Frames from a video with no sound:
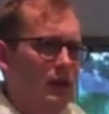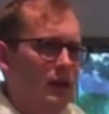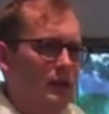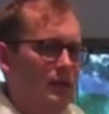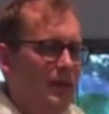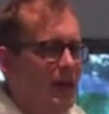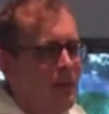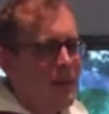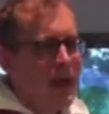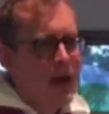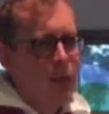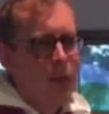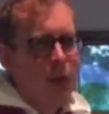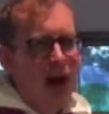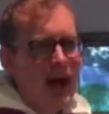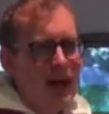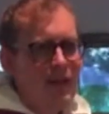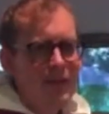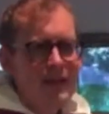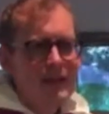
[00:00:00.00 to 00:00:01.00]
me. My
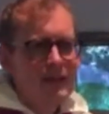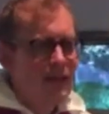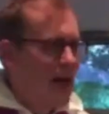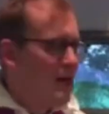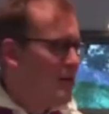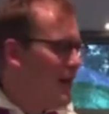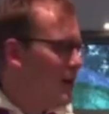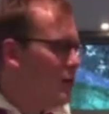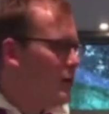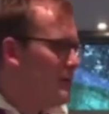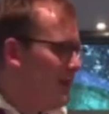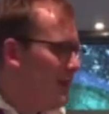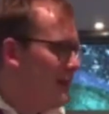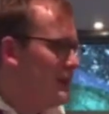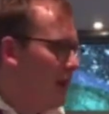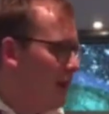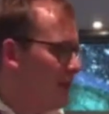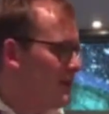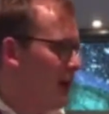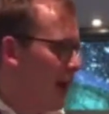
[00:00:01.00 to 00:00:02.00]
wife is direct with me
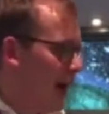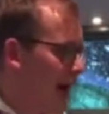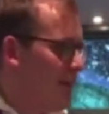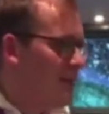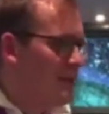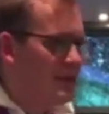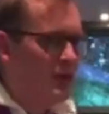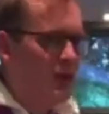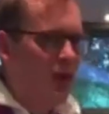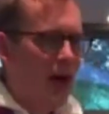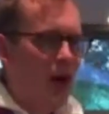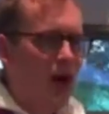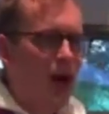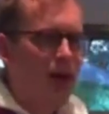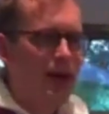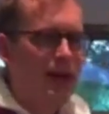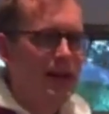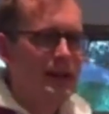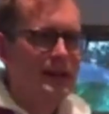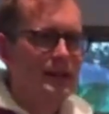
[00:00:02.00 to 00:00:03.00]
sometimes, quite
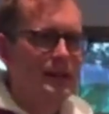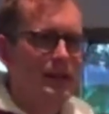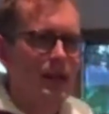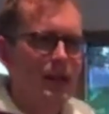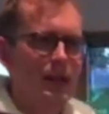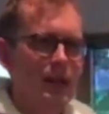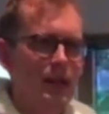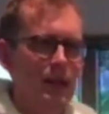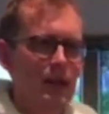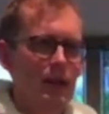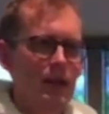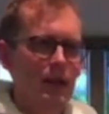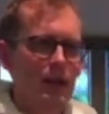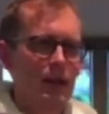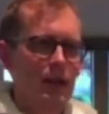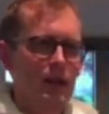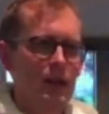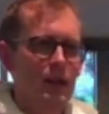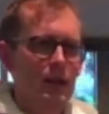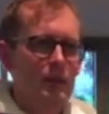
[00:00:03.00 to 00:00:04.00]
honest.
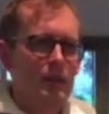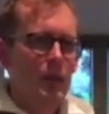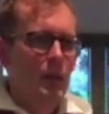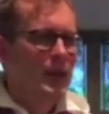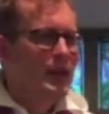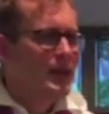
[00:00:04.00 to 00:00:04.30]
But we